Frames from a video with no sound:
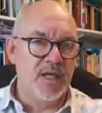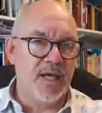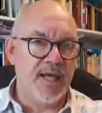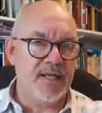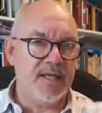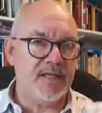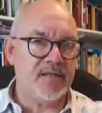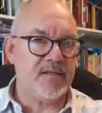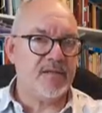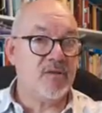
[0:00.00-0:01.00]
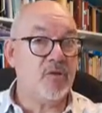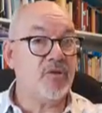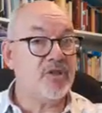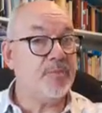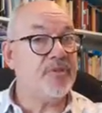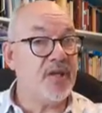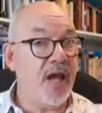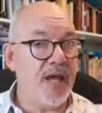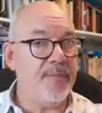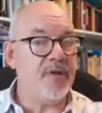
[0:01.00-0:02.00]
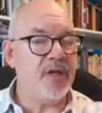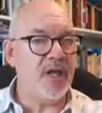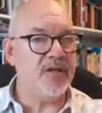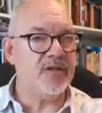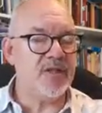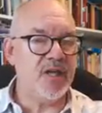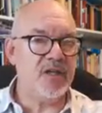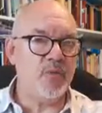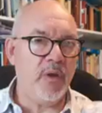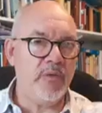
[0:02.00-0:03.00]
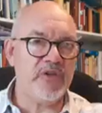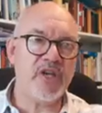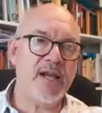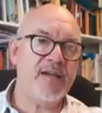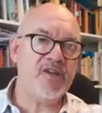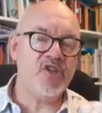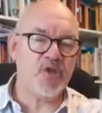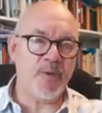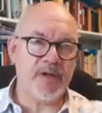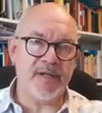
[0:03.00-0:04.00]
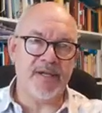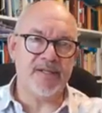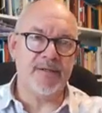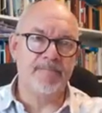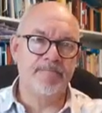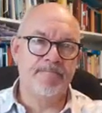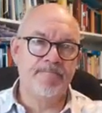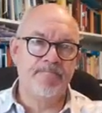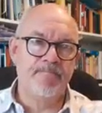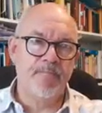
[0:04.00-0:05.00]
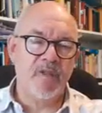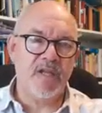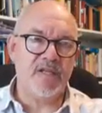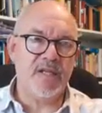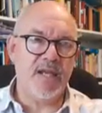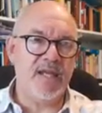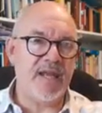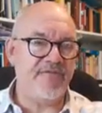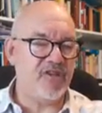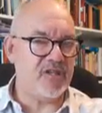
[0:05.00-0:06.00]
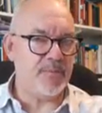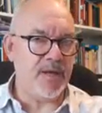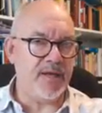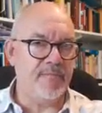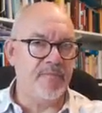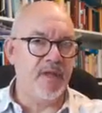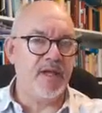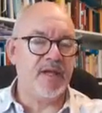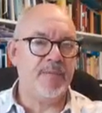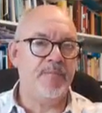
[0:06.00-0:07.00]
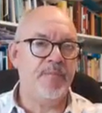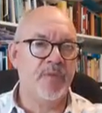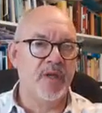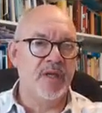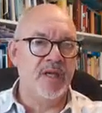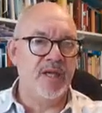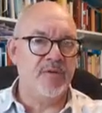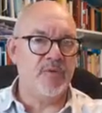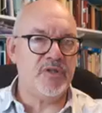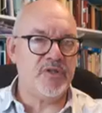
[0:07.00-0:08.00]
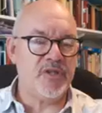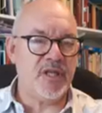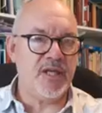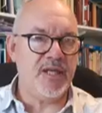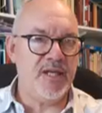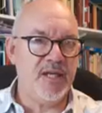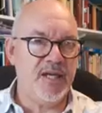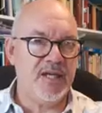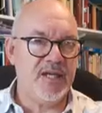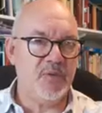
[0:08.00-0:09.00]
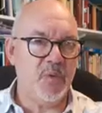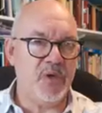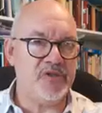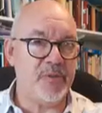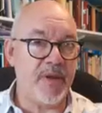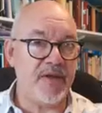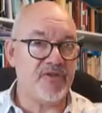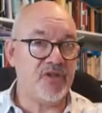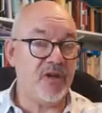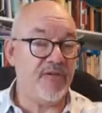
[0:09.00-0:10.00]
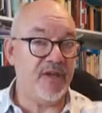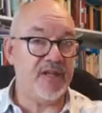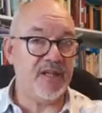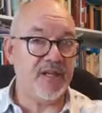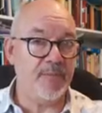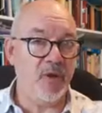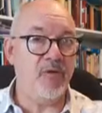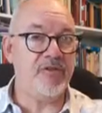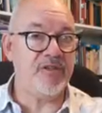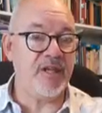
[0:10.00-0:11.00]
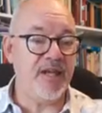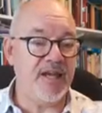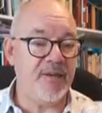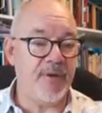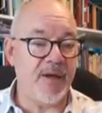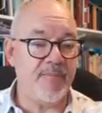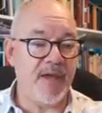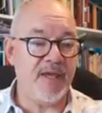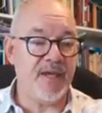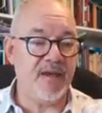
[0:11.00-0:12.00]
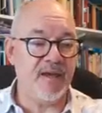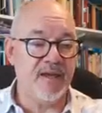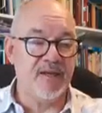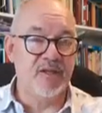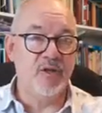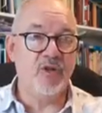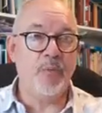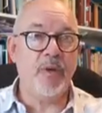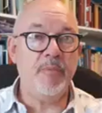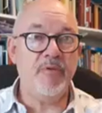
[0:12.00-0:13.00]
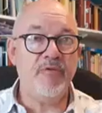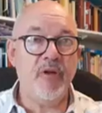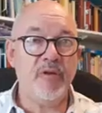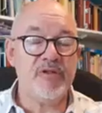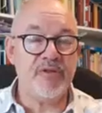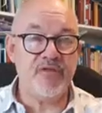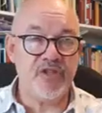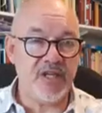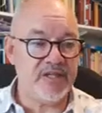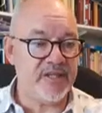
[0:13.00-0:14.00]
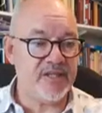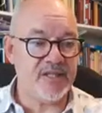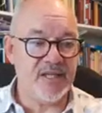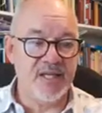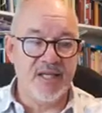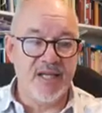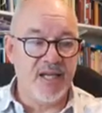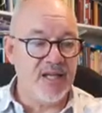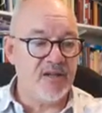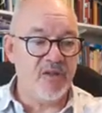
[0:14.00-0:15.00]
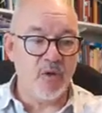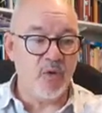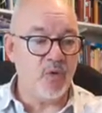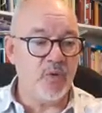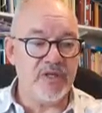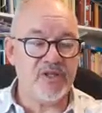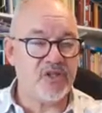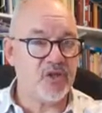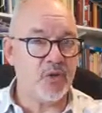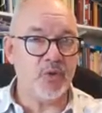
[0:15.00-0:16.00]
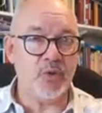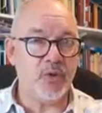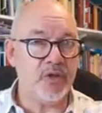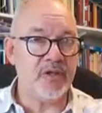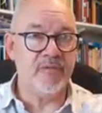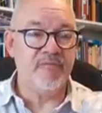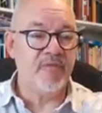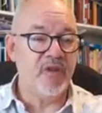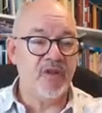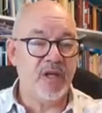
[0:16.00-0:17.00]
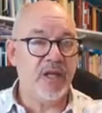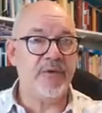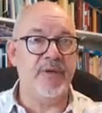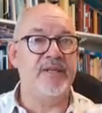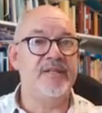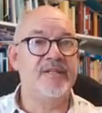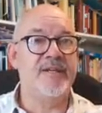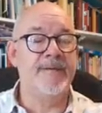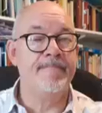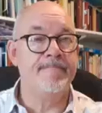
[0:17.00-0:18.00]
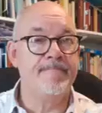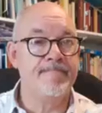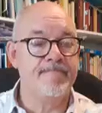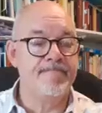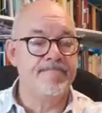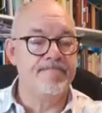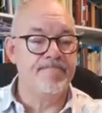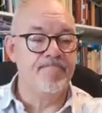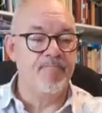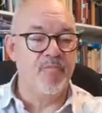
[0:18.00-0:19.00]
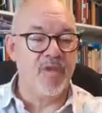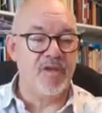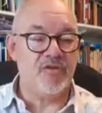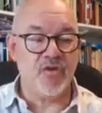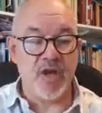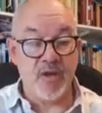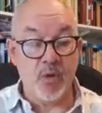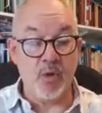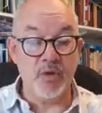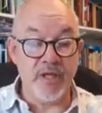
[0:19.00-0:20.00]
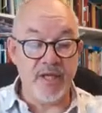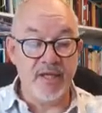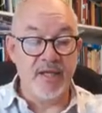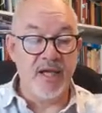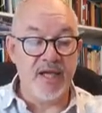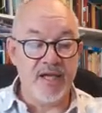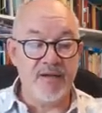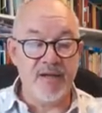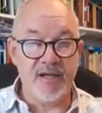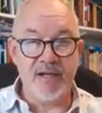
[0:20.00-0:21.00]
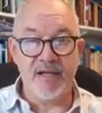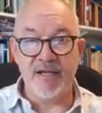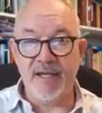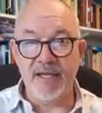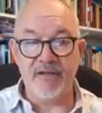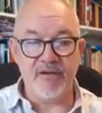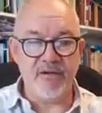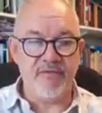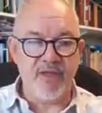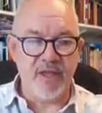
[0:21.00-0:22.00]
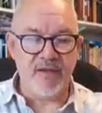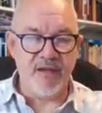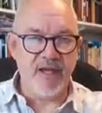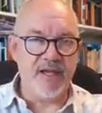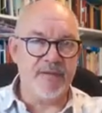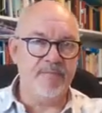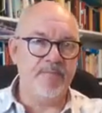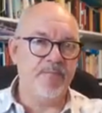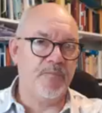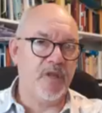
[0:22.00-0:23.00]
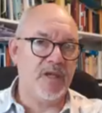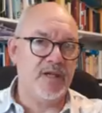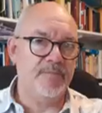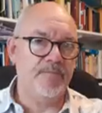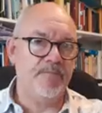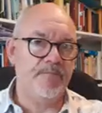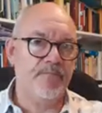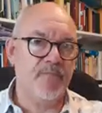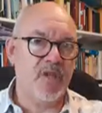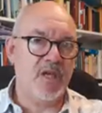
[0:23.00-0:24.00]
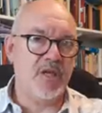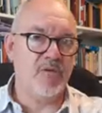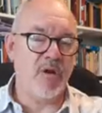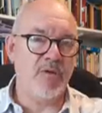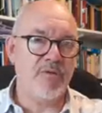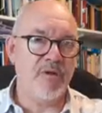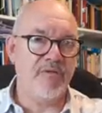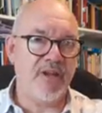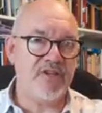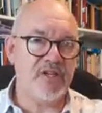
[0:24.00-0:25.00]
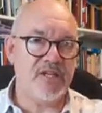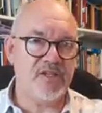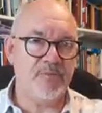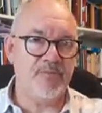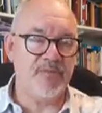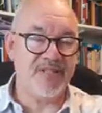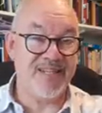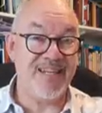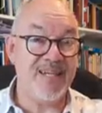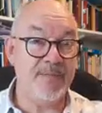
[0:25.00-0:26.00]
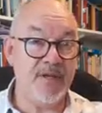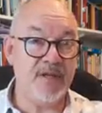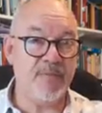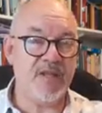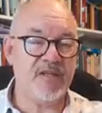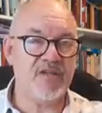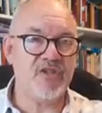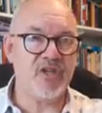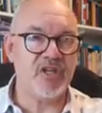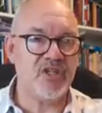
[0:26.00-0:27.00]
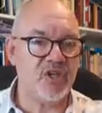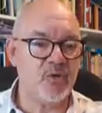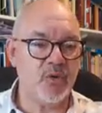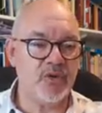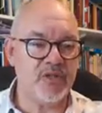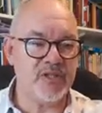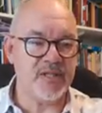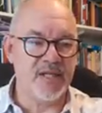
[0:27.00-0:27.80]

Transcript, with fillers: And it took some time and, and we were challenged by it. And inevitably, um, it was the uh, ones about serving in the community and about making other people followers of Jesus uh, that always scored the lowest. And Trey Hall, the uh, uh leader of the um, growth and evangelism team in the Methodist Church headquarters